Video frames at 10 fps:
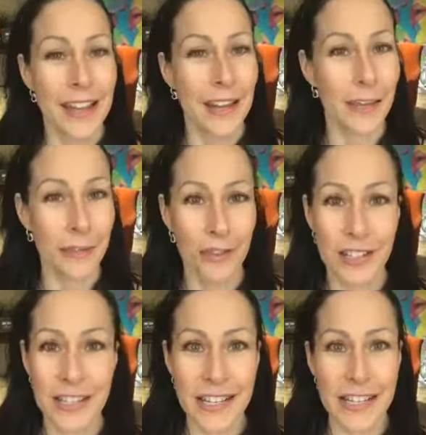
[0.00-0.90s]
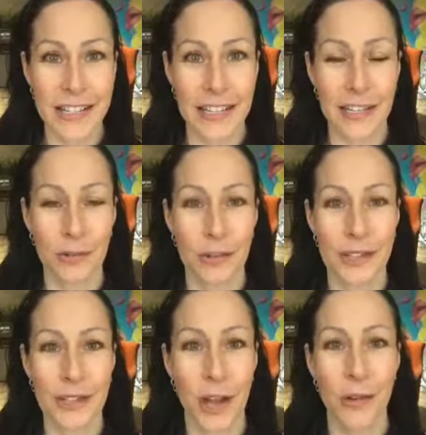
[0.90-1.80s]
Now, the first thing he did
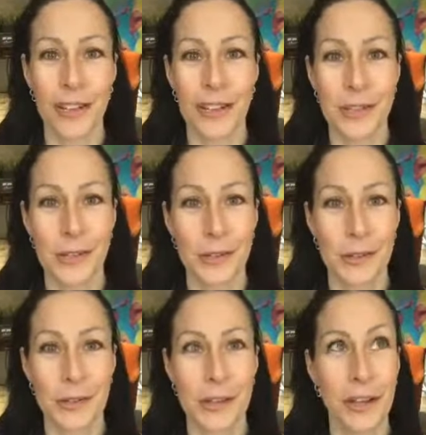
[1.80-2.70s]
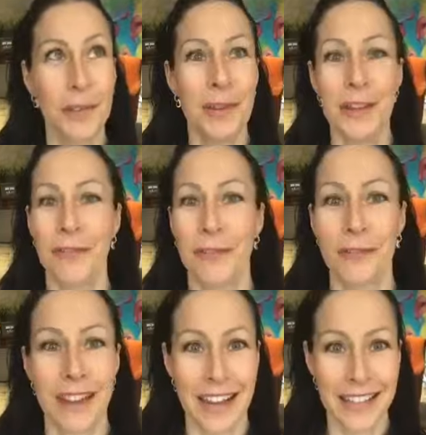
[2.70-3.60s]
was go into a little bit of a
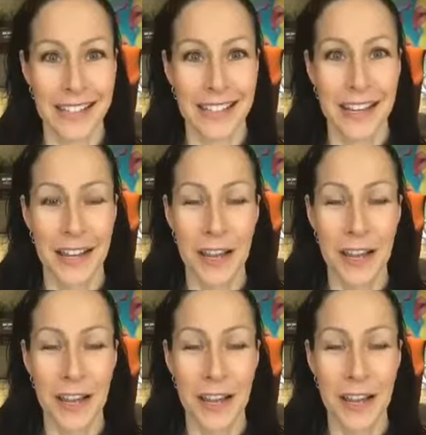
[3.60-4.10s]
rant